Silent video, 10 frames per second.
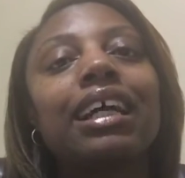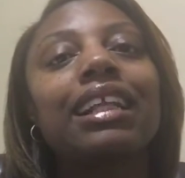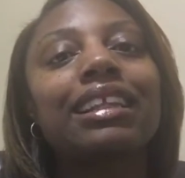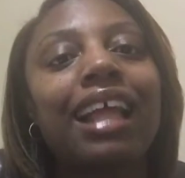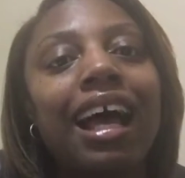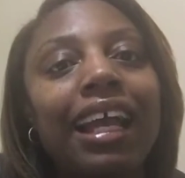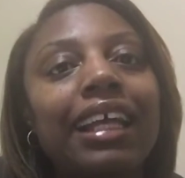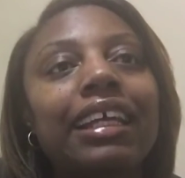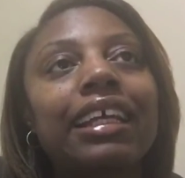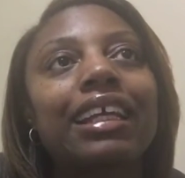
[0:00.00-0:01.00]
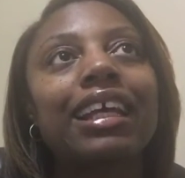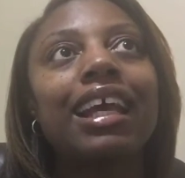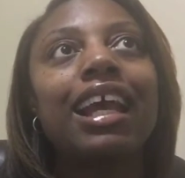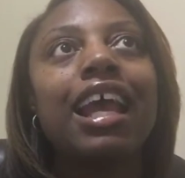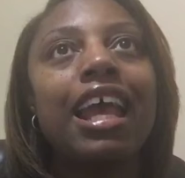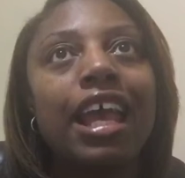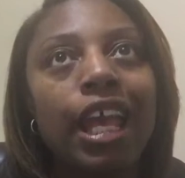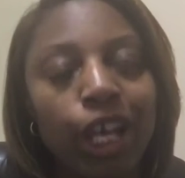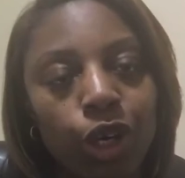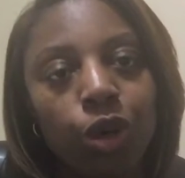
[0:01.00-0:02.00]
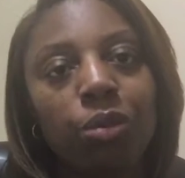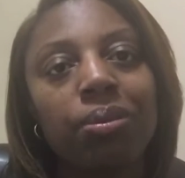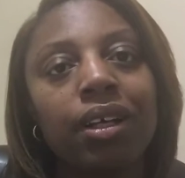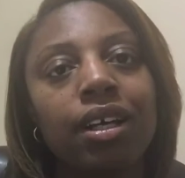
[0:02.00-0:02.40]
like help?